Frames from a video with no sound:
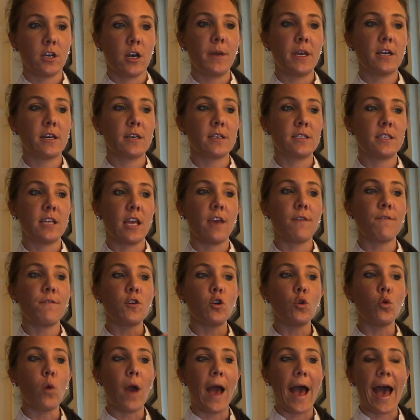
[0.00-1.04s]
because if
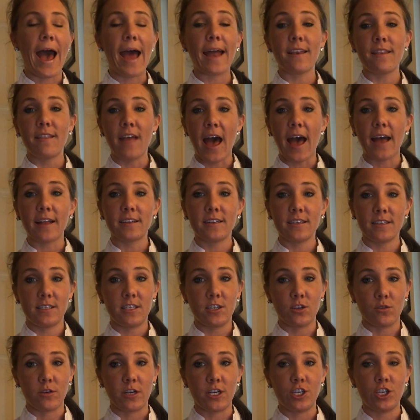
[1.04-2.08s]
you add that
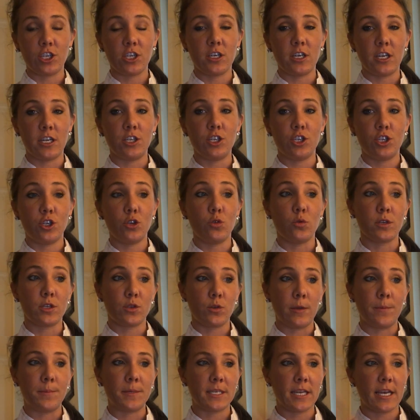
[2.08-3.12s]
consideration into a
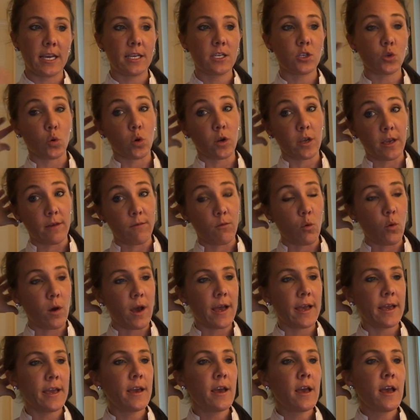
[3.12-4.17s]
sweepstakes or
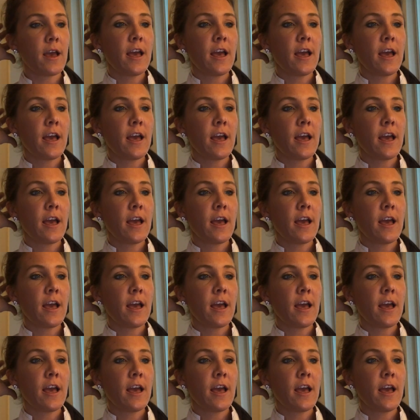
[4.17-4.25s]
giveaway,